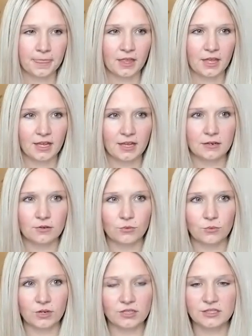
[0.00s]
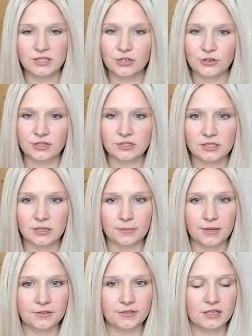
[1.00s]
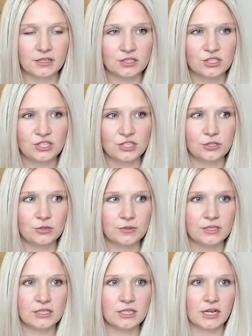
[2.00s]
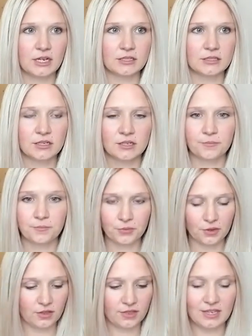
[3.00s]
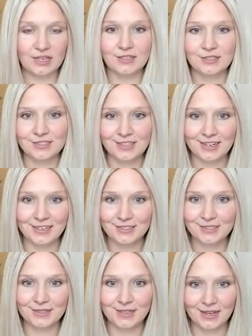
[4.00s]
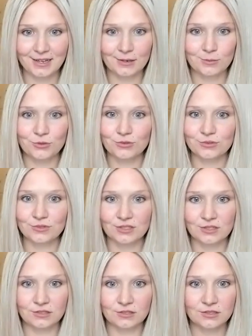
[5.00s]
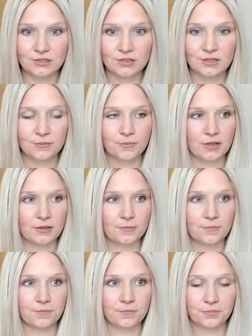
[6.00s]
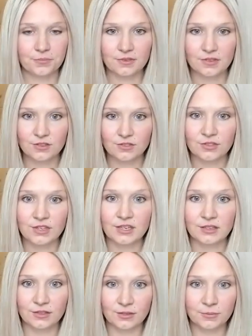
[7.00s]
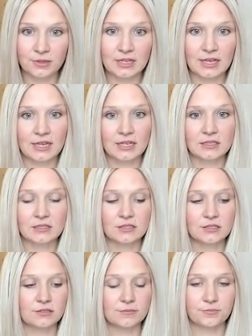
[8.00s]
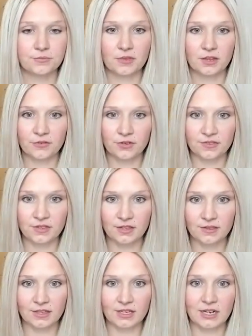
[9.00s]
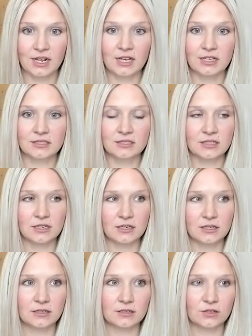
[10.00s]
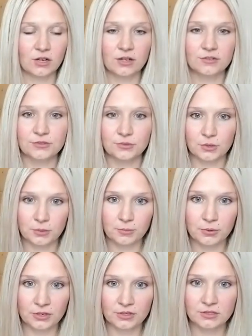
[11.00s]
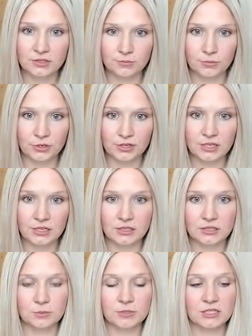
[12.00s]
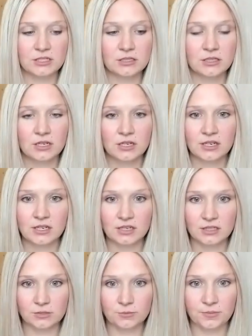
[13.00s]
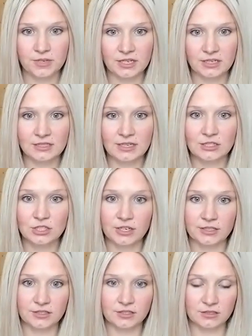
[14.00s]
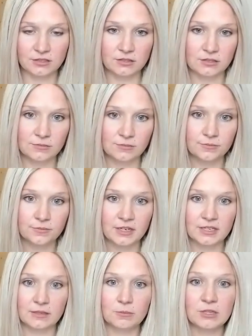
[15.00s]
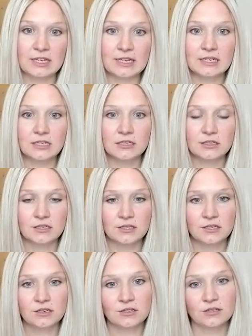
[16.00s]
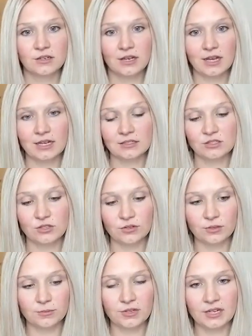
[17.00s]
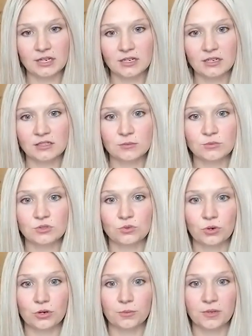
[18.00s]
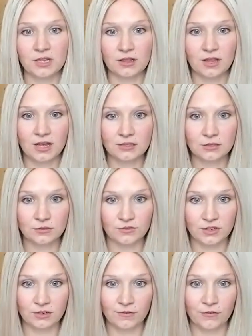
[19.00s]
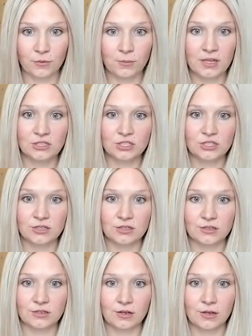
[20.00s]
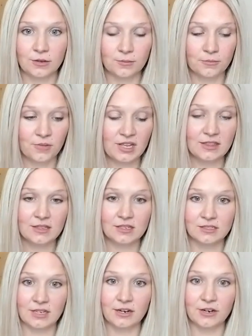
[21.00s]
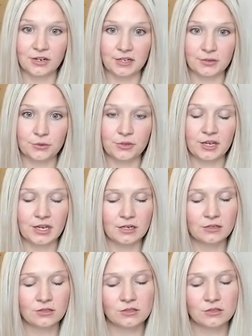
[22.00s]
And what's interesting about this too is that the insects and the animals and um, the the plants, everything that has uh, gone through a burnt burning experience is being digested by the planet. And so the planet is absorbing lots of information um, in this area, okay?